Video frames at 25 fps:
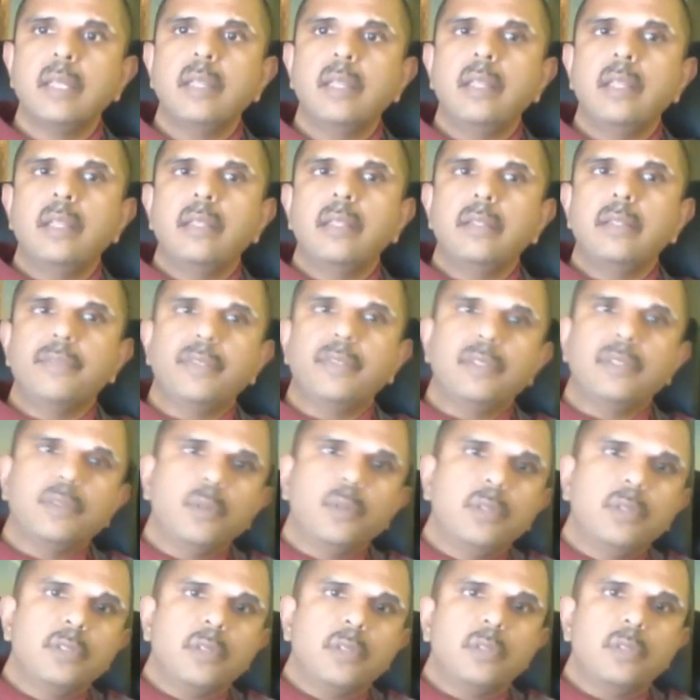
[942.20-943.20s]
The first
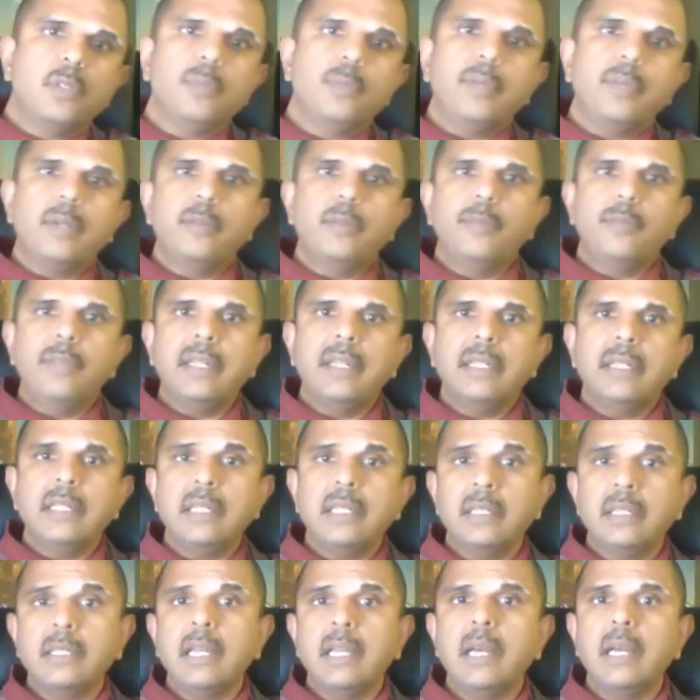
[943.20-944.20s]
tool is also about reflecting
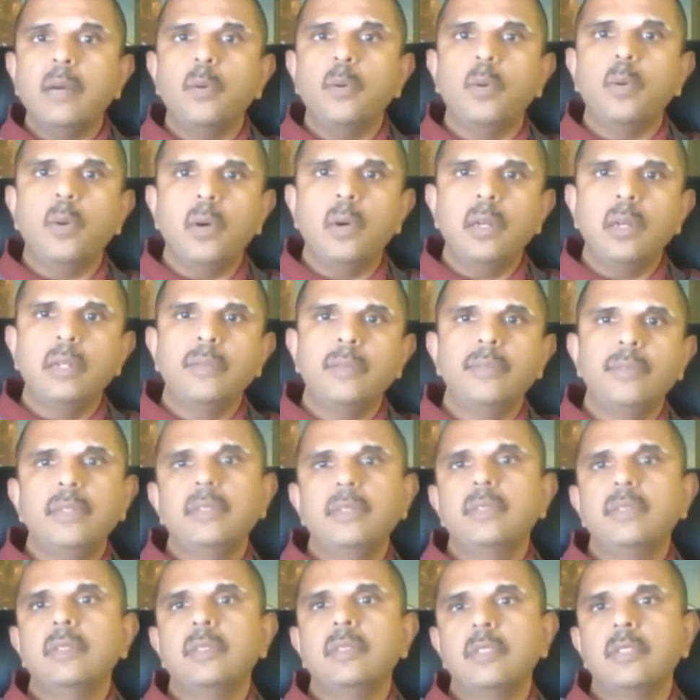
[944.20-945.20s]
on how all of
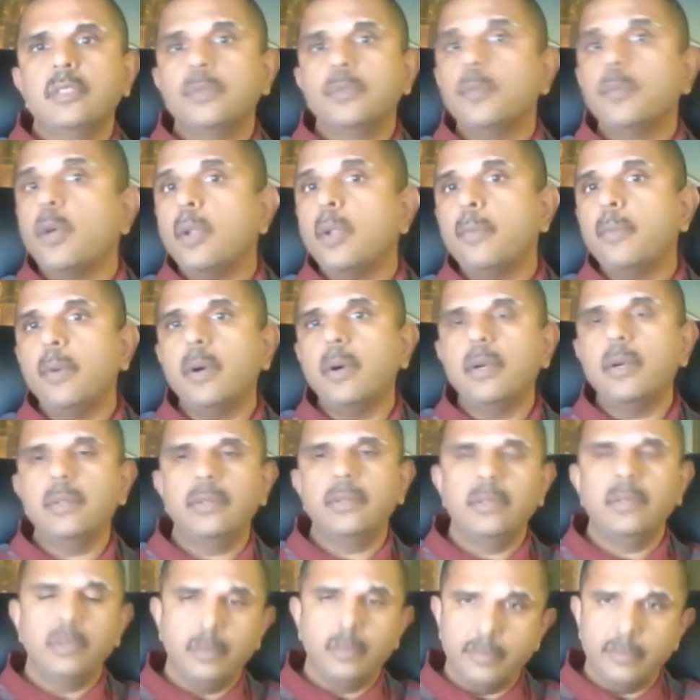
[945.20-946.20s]
this is a small part of
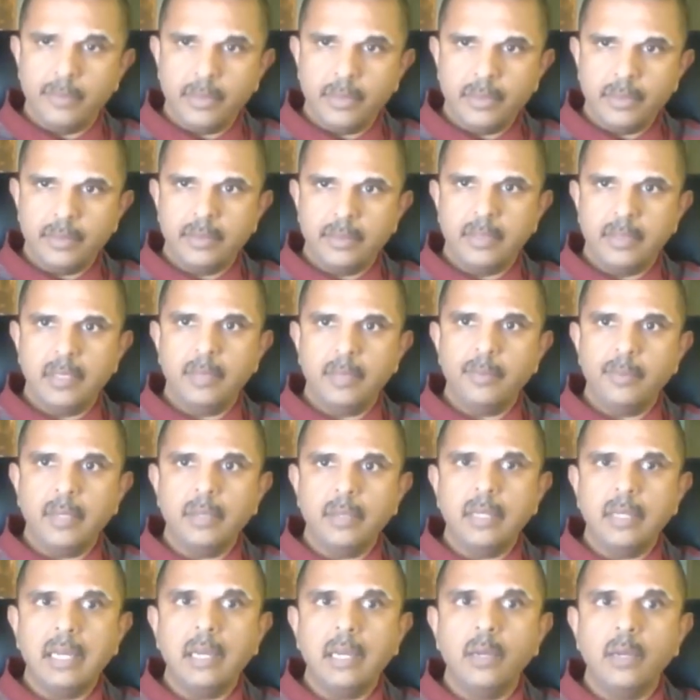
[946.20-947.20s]
the universe and
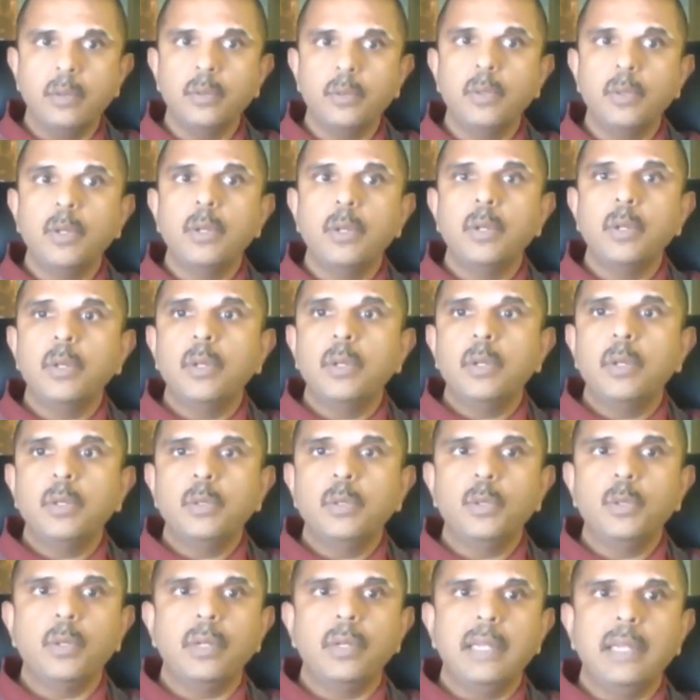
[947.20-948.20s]
about how
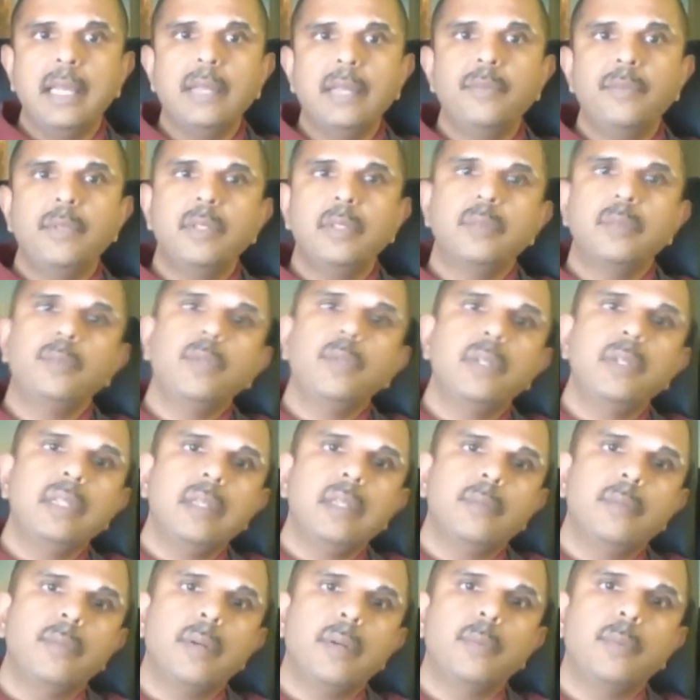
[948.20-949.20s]
your life is merely a
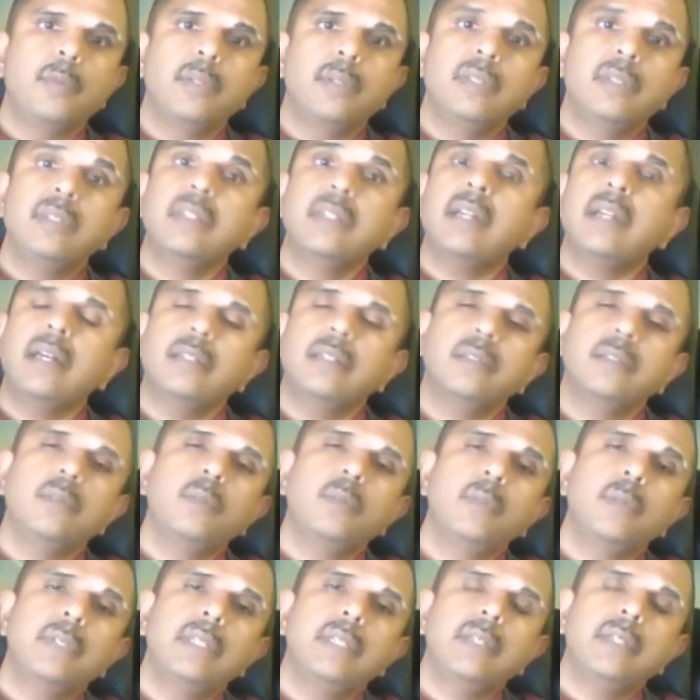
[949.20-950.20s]
bubble in the
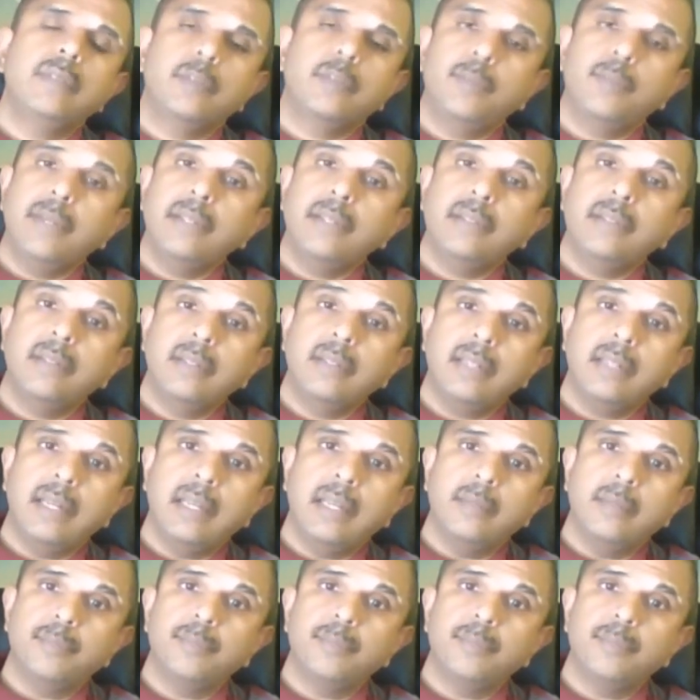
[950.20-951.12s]
continuity of space and time.